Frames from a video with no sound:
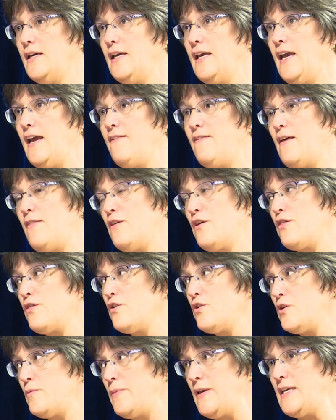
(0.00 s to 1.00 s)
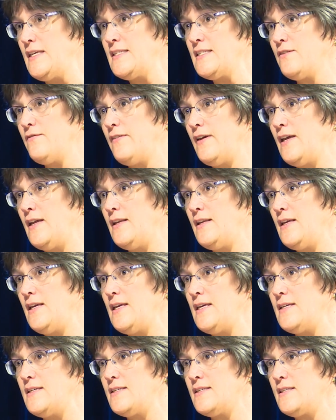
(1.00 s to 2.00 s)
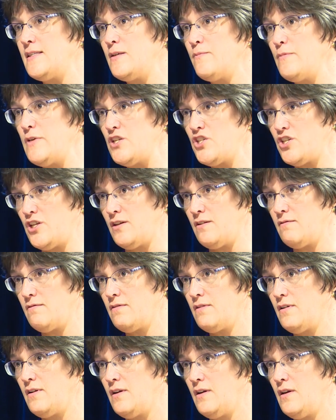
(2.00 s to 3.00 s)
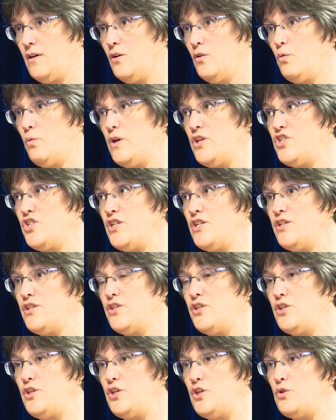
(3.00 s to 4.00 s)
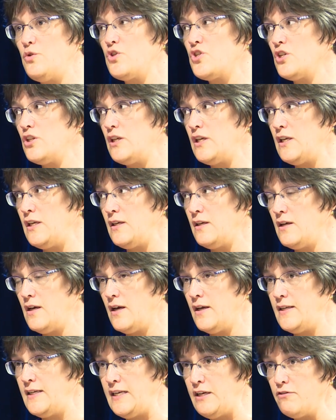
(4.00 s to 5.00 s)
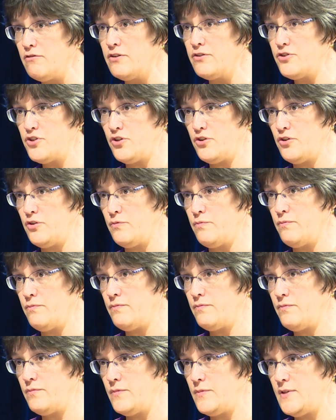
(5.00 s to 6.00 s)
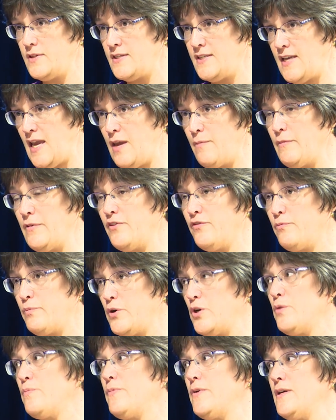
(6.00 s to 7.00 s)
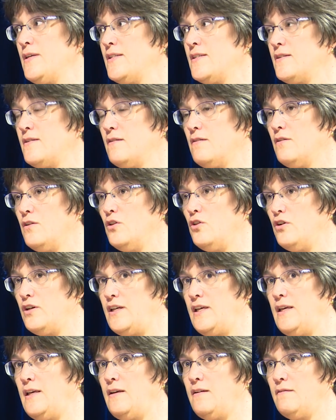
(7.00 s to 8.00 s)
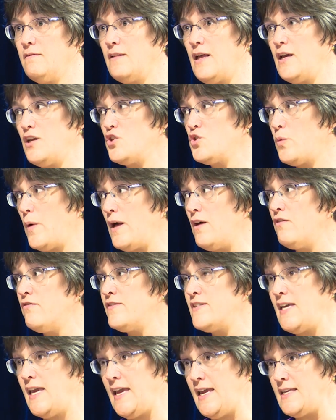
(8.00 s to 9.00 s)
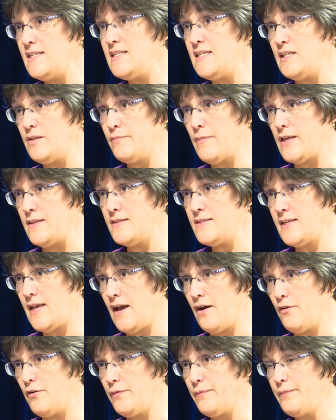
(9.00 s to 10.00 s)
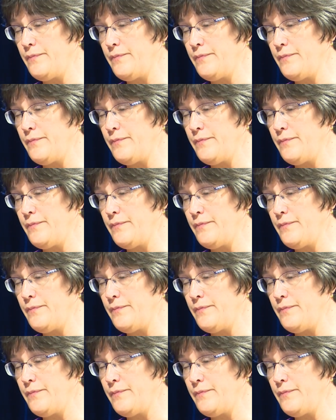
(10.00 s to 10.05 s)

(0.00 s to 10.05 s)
And then the third piece of it is the mission, which is usually a nearer term statement of purpose looking like 12 to 18 months out.